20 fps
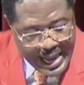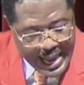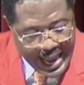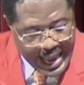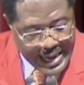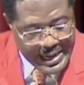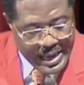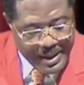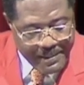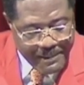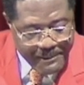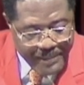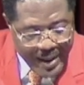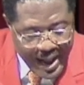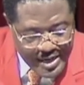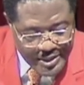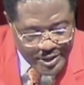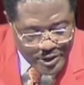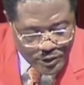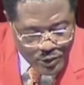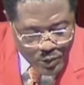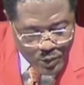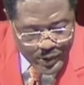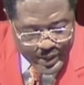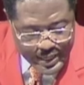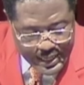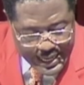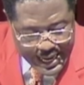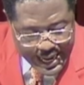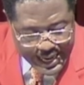and he passed through
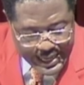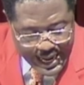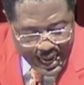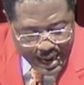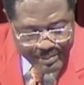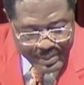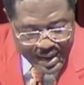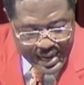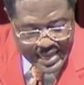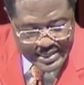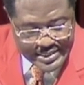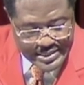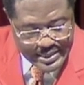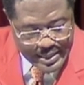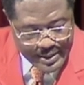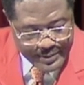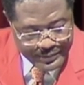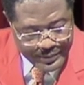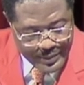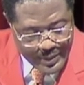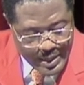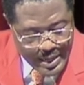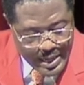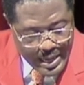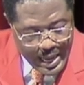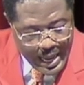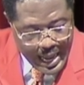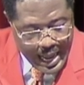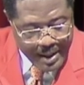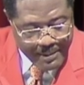Gilead and Manasseh,
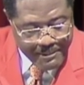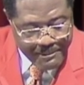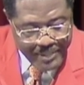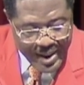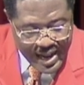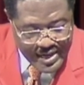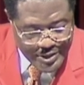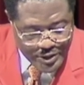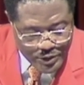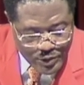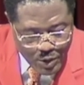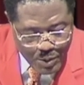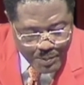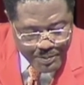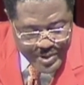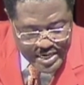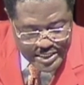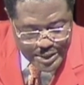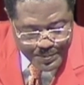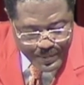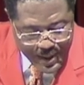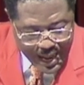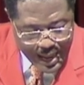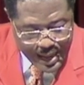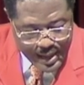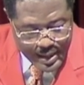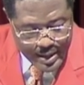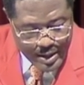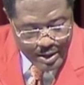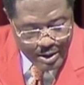and passed through
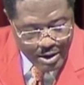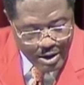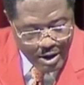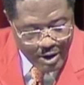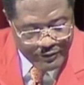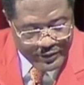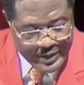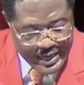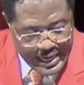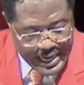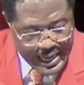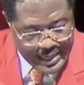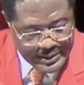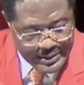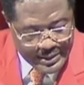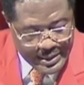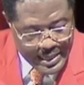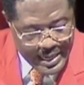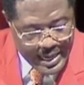Mizpah of Gilead.